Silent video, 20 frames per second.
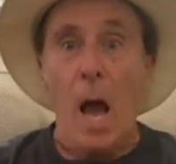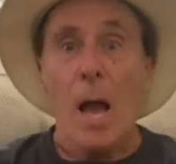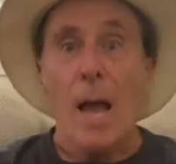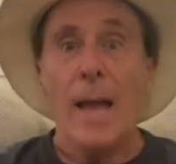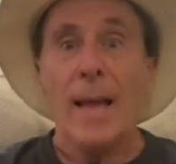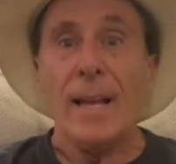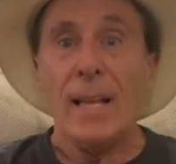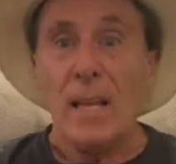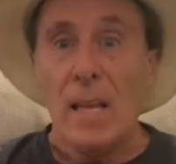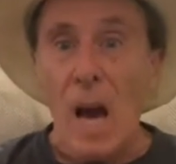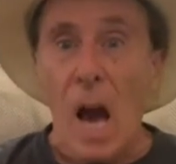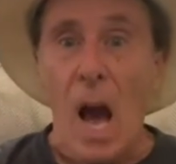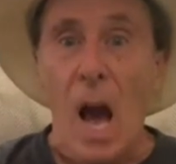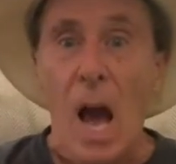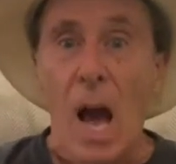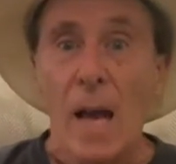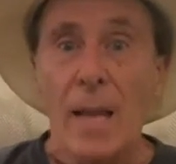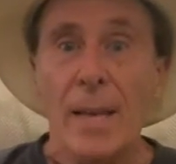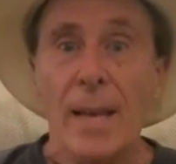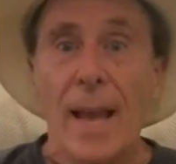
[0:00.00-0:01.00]
And
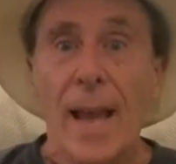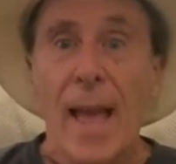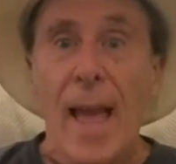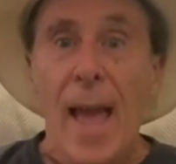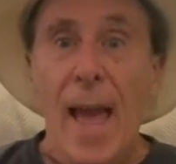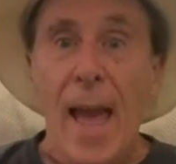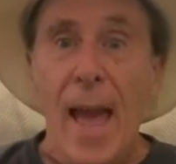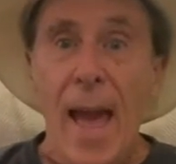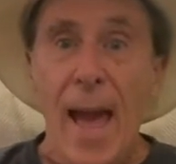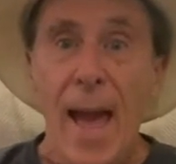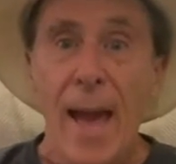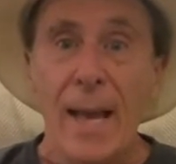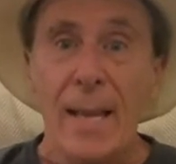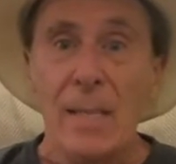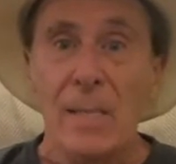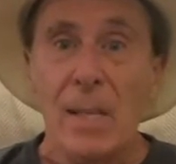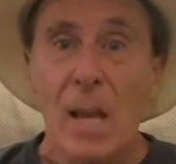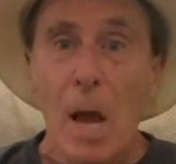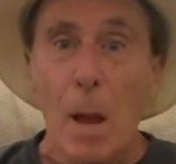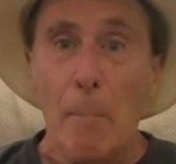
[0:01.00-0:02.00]
God
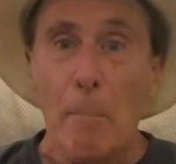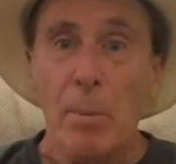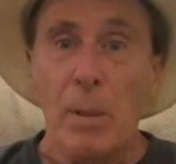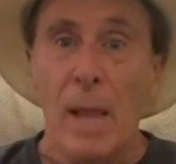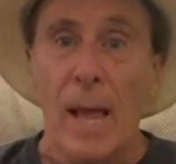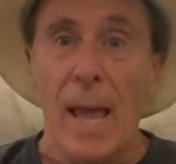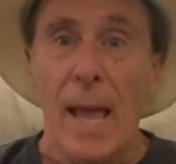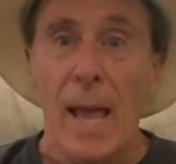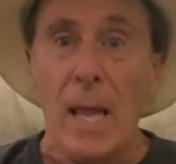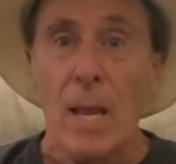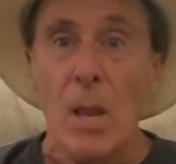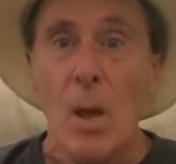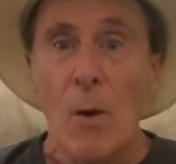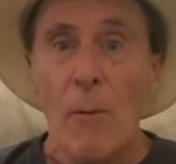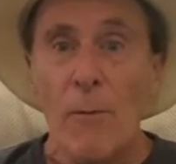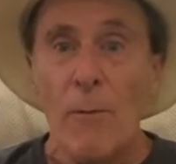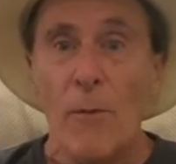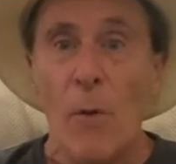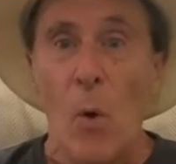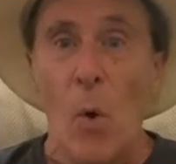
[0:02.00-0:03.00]
has a plan
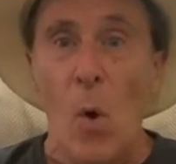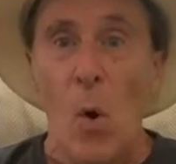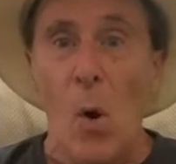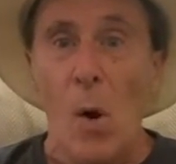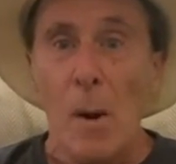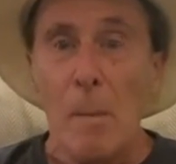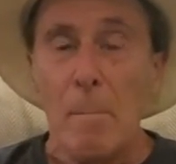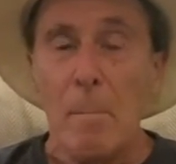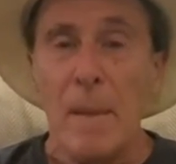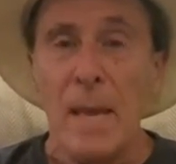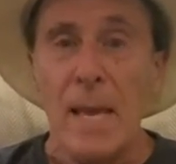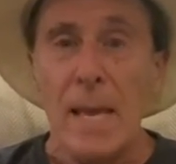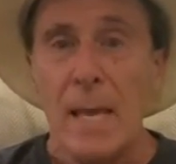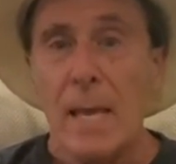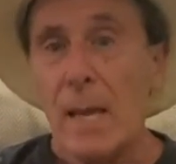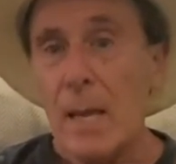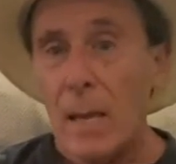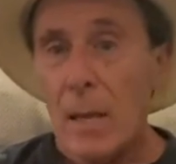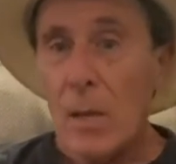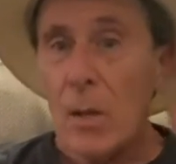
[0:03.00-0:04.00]
for
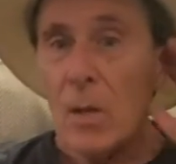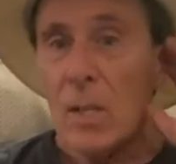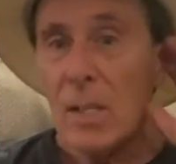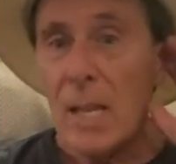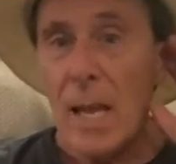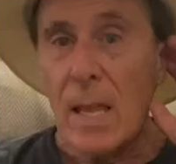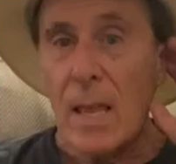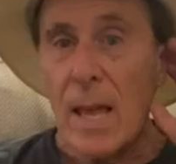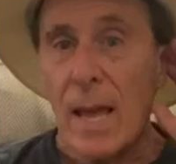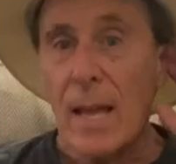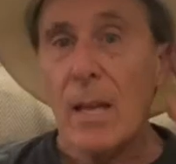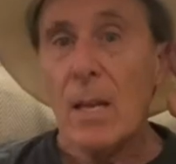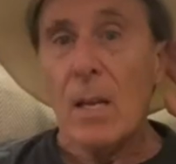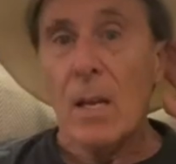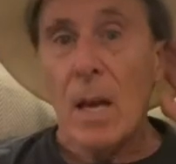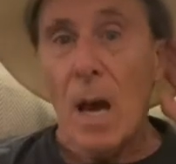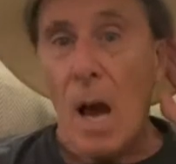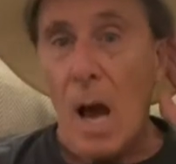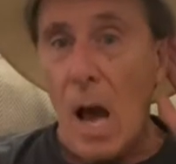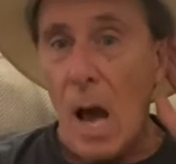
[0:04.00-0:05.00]
me. Say
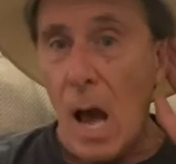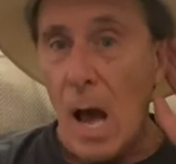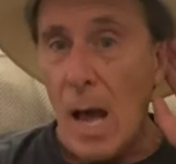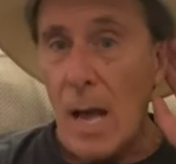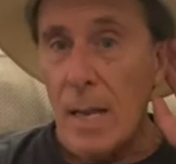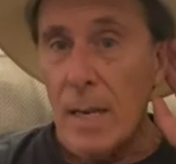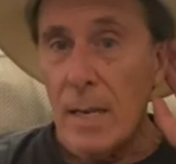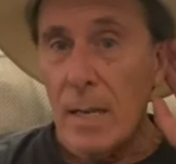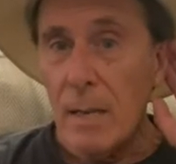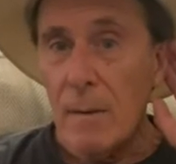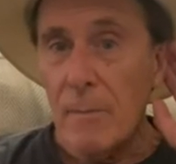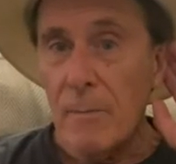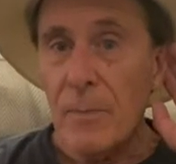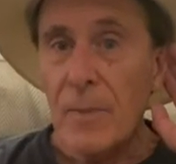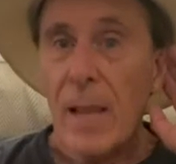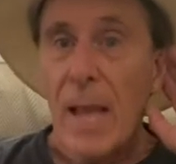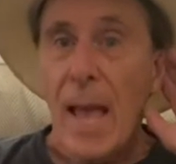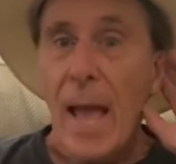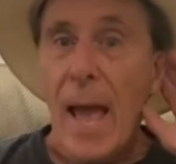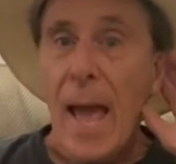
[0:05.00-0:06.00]
that. God
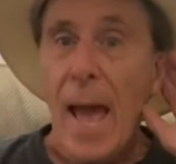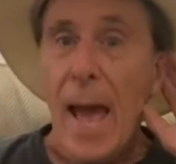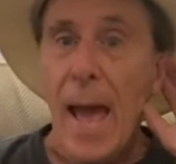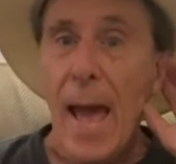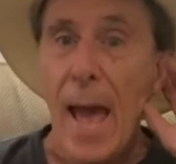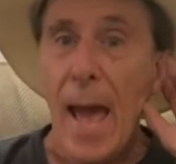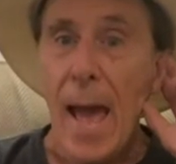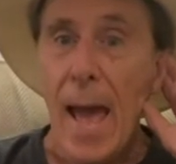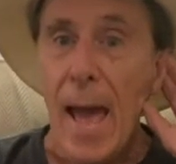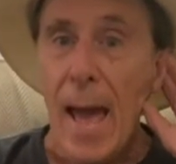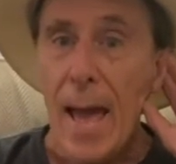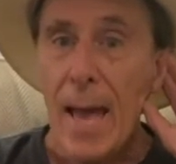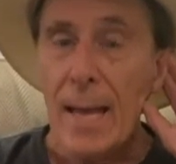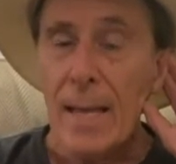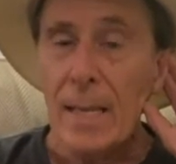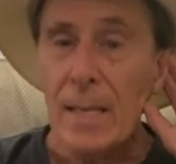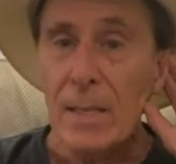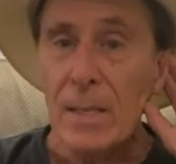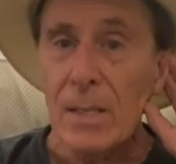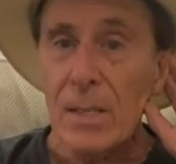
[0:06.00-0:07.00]

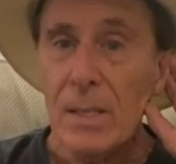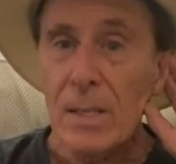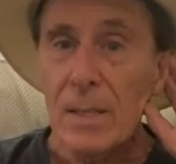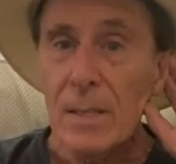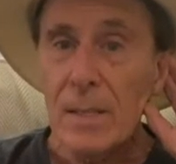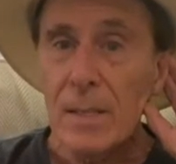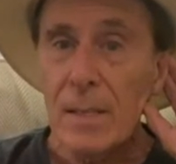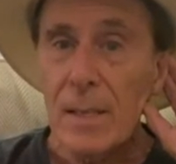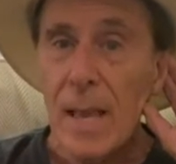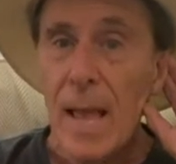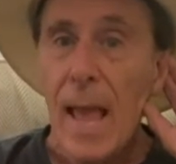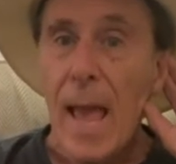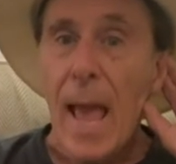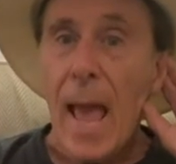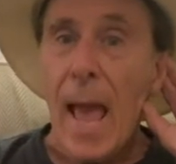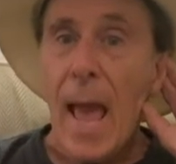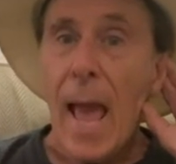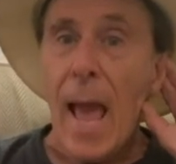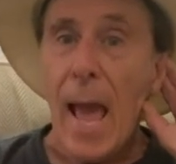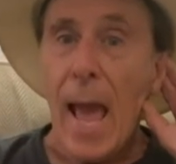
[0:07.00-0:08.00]
has
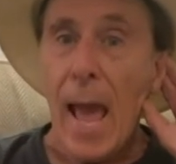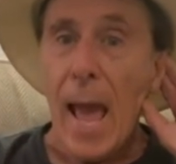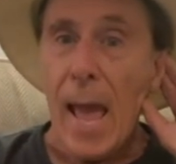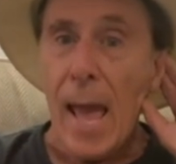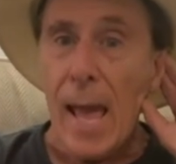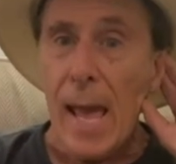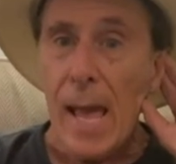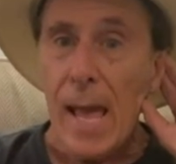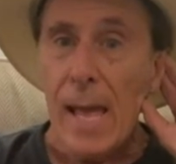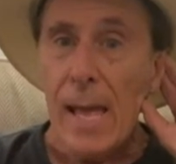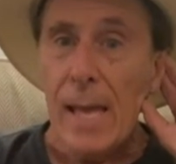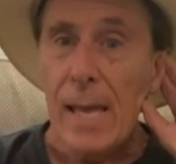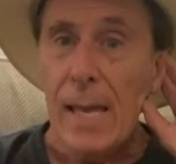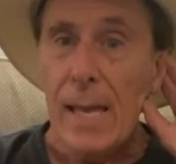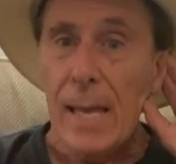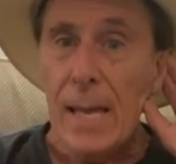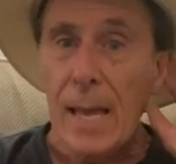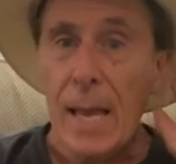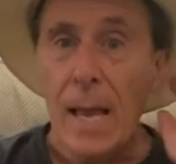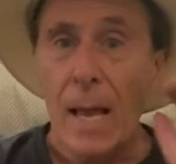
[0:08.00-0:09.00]

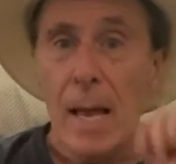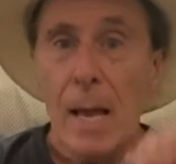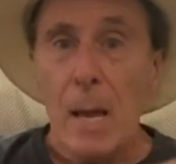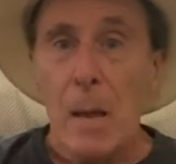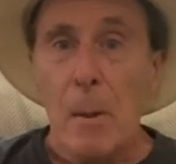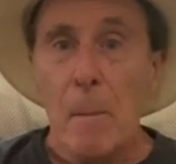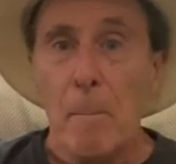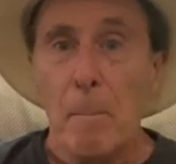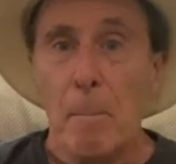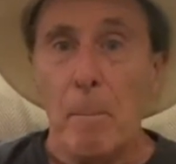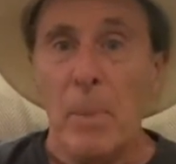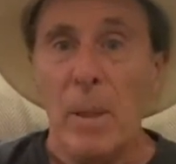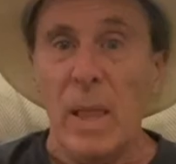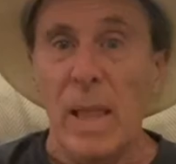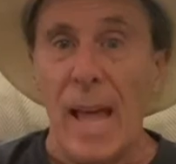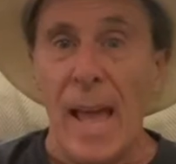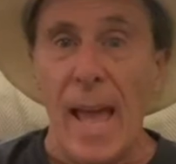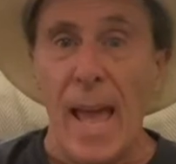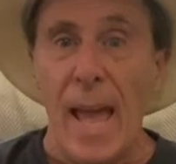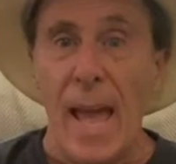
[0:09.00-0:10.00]
a
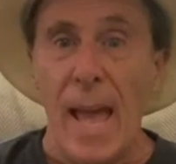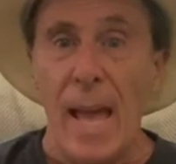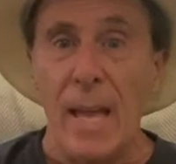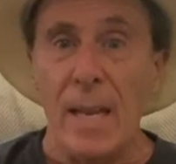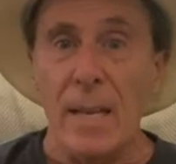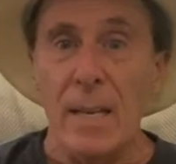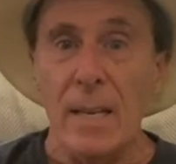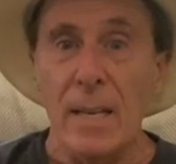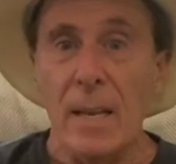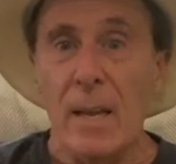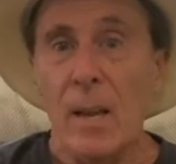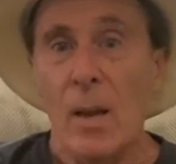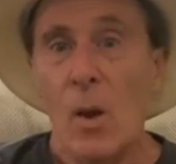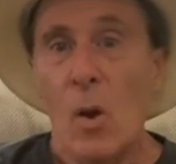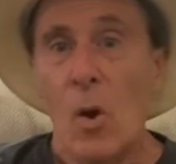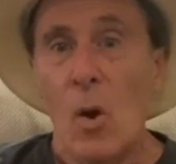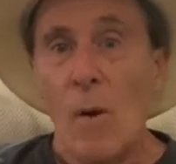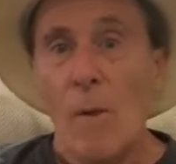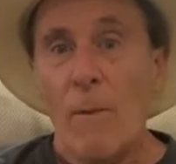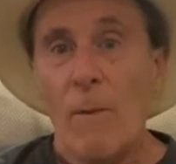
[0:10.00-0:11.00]
plan
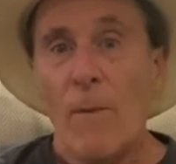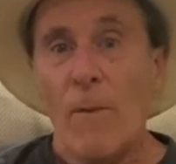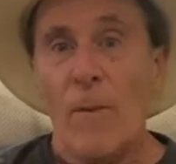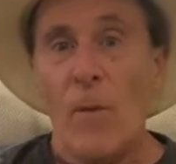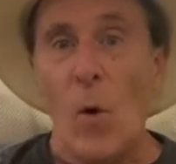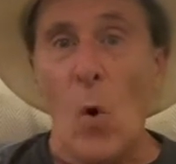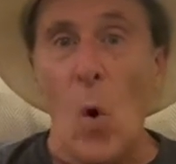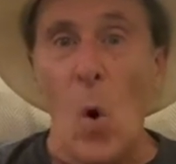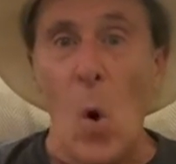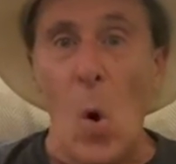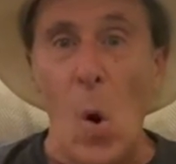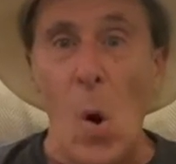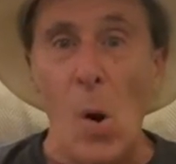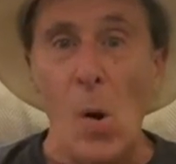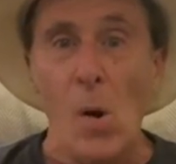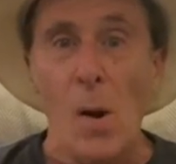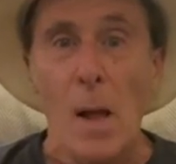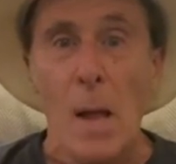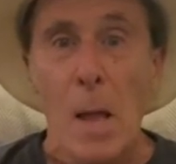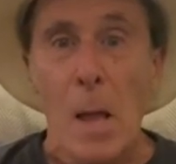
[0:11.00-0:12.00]

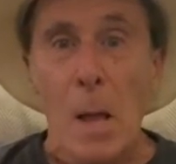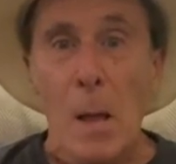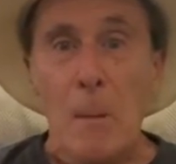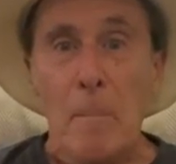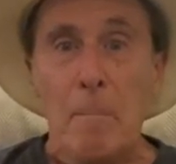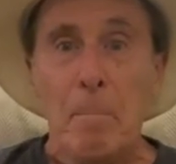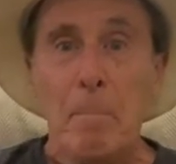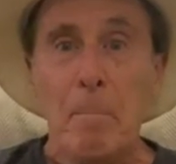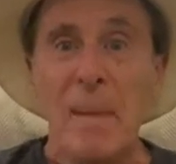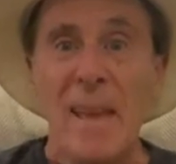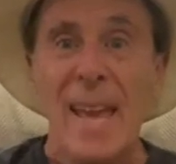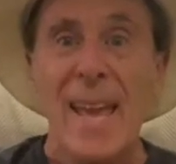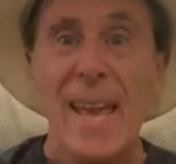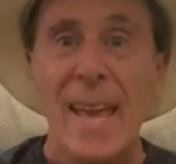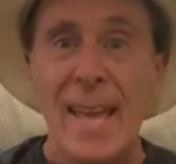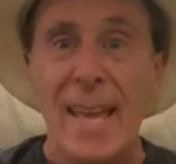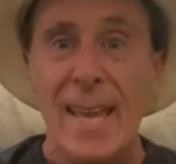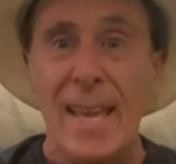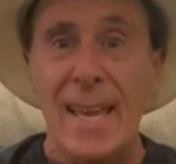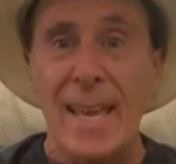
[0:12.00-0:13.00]
for
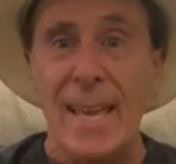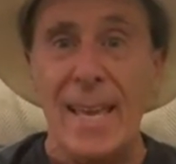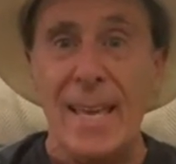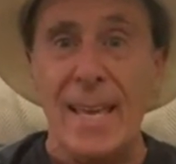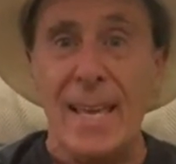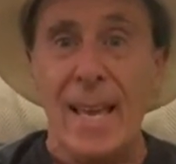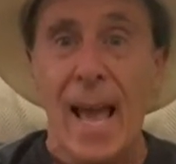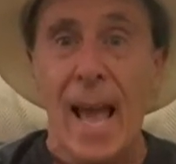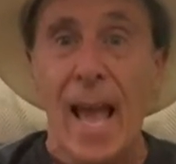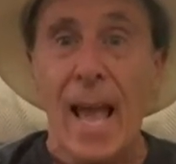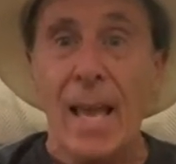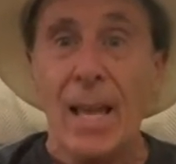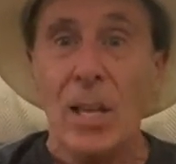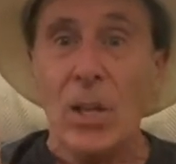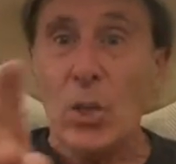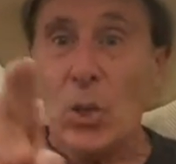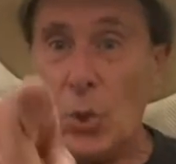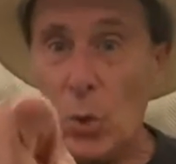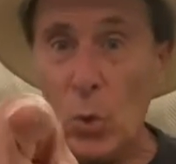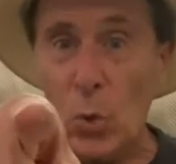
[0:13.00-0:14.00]
me.
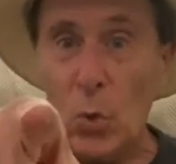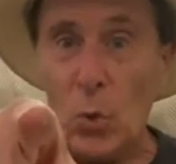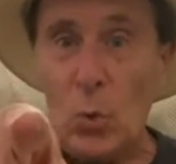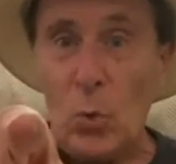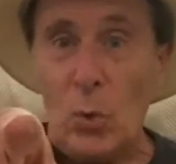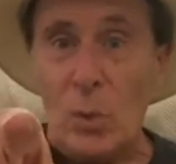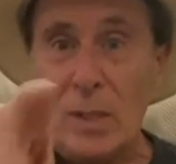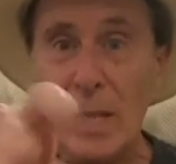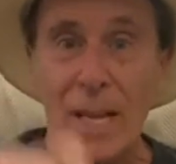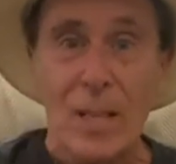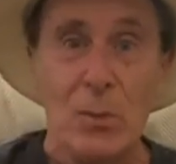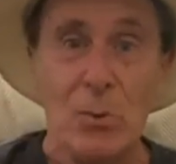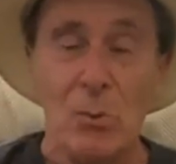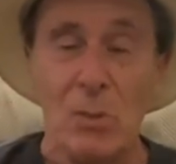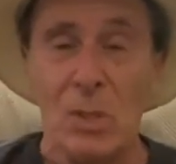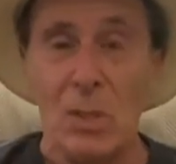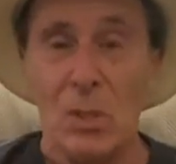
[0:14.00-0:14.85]
You. That's what he's